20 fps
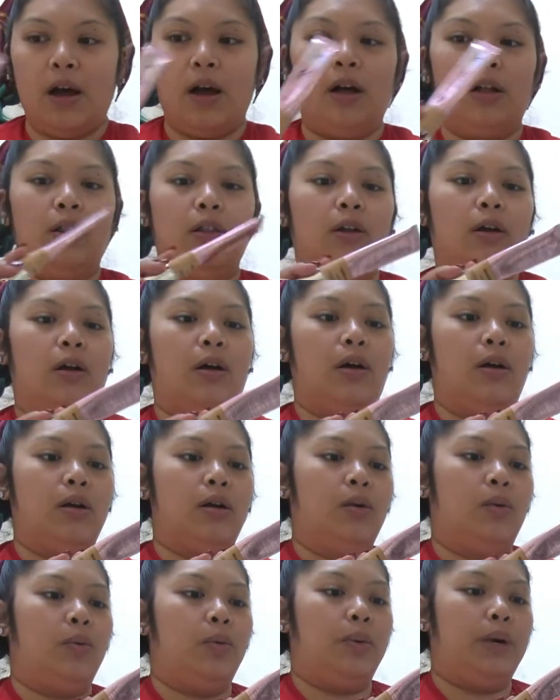
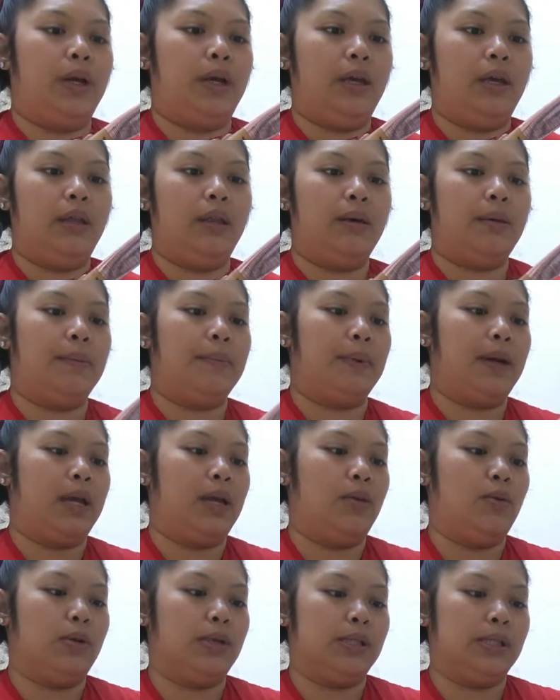along with my
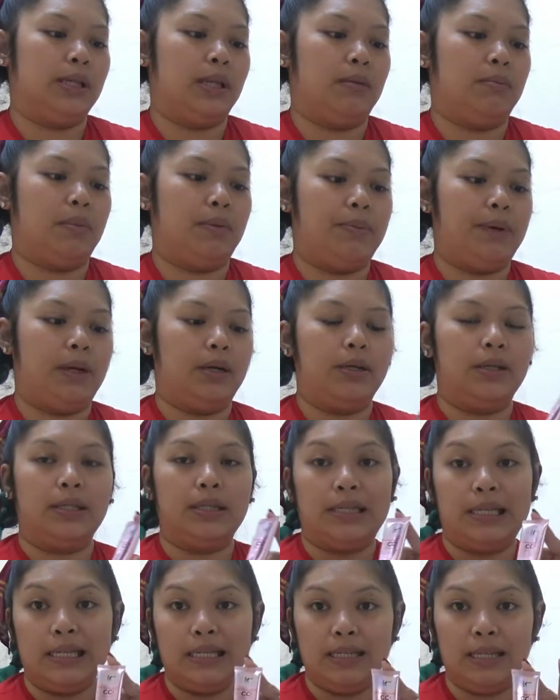Your Skin But Better
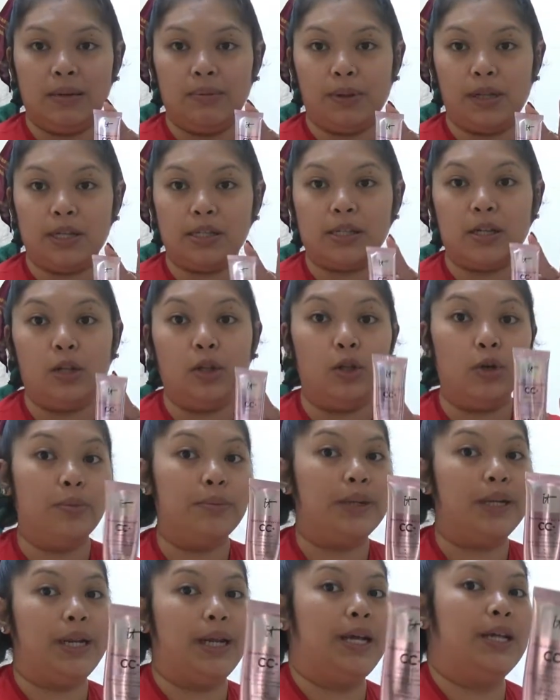CC Plus
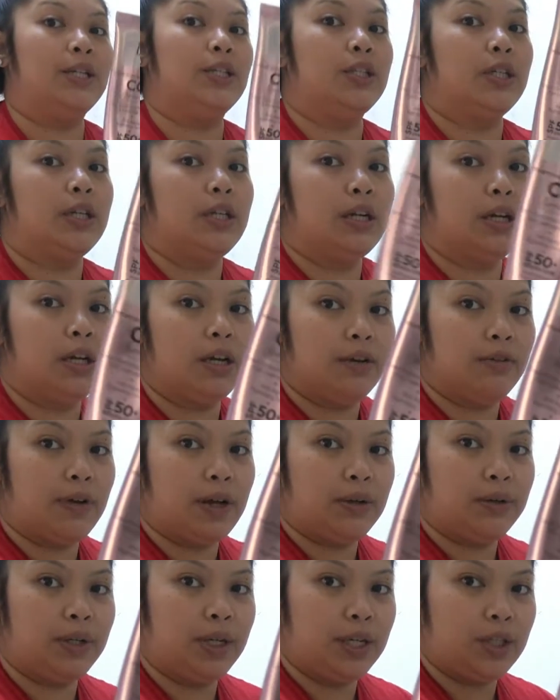Illumination
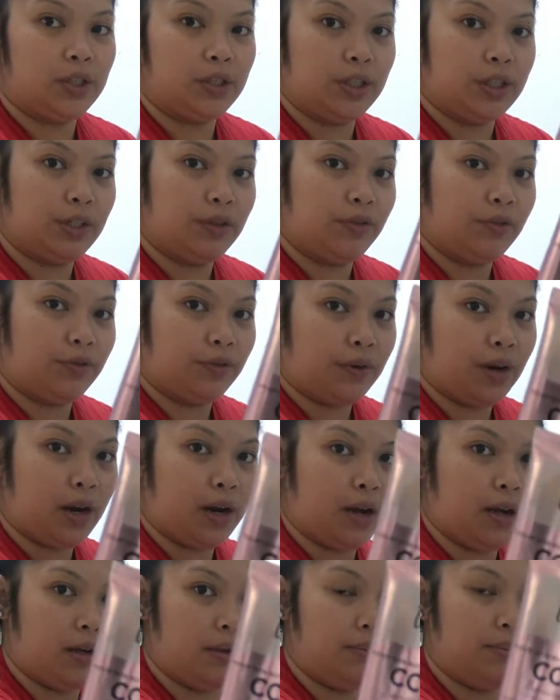Foundation
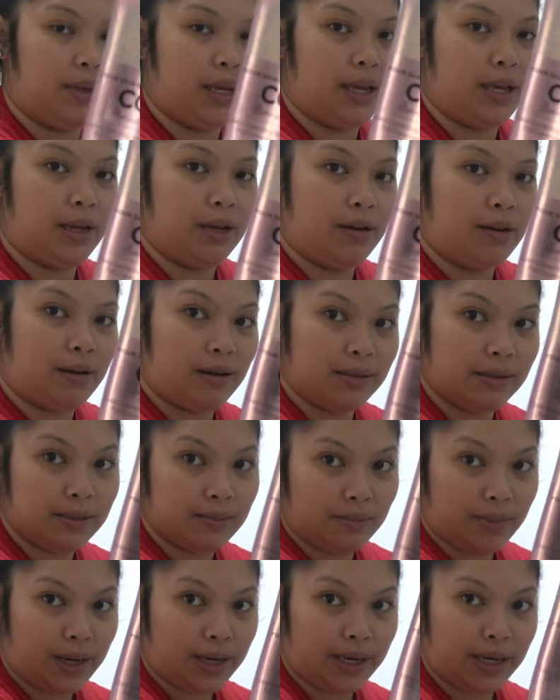from IT
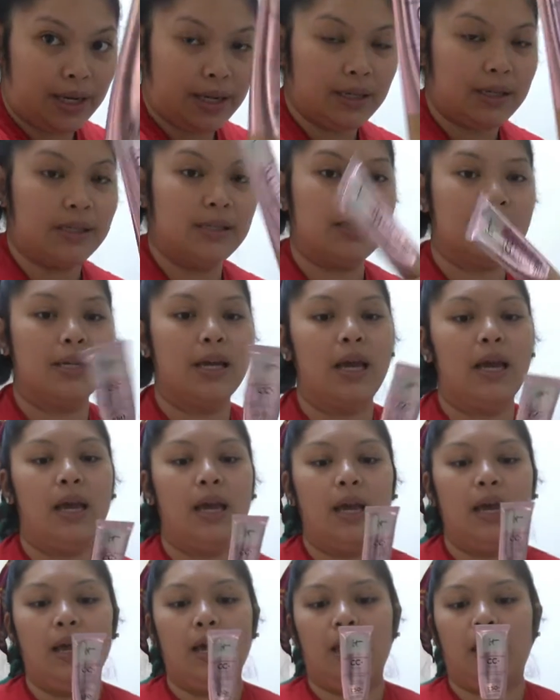Cosmetics.
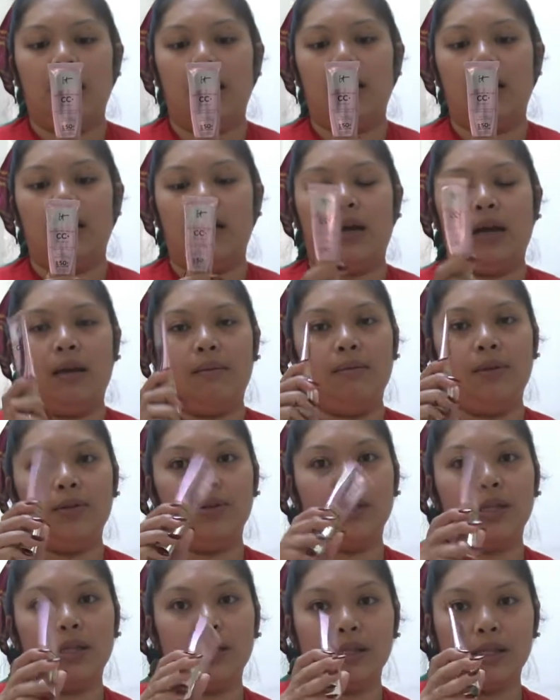And I'm
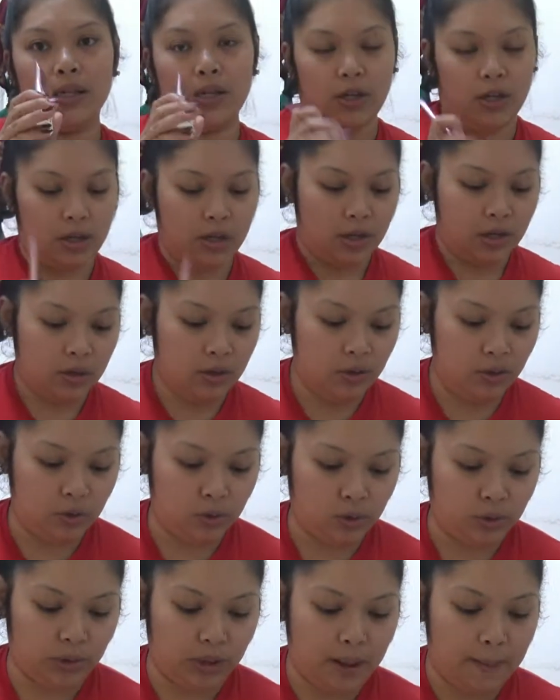using this in
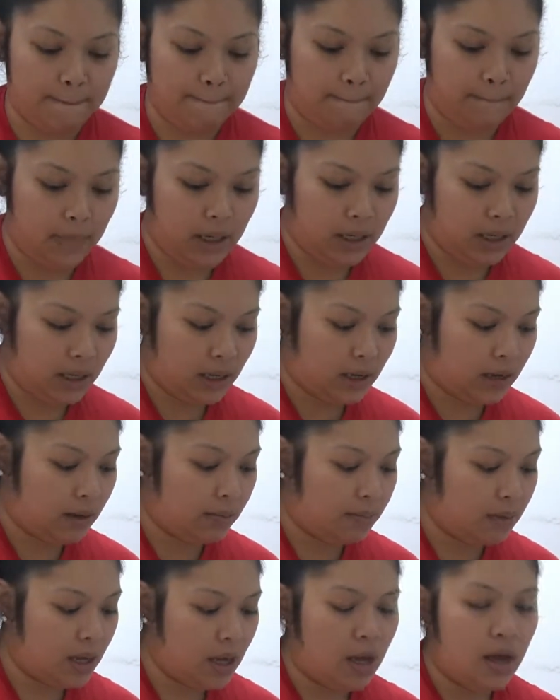neutral
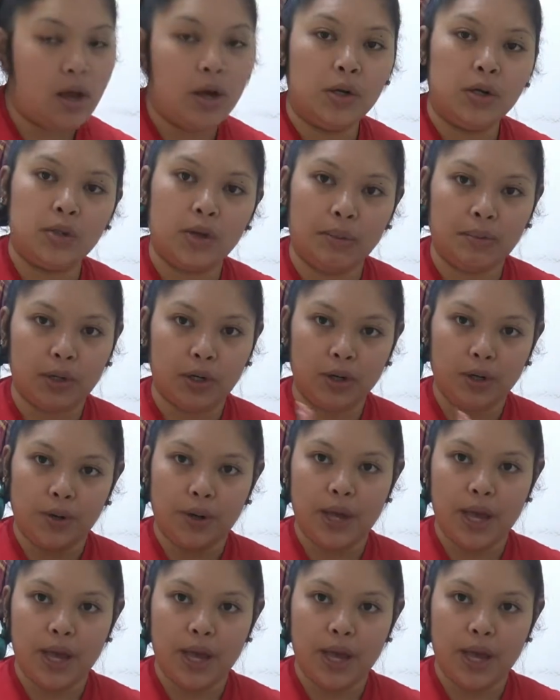medium. So I'm going to go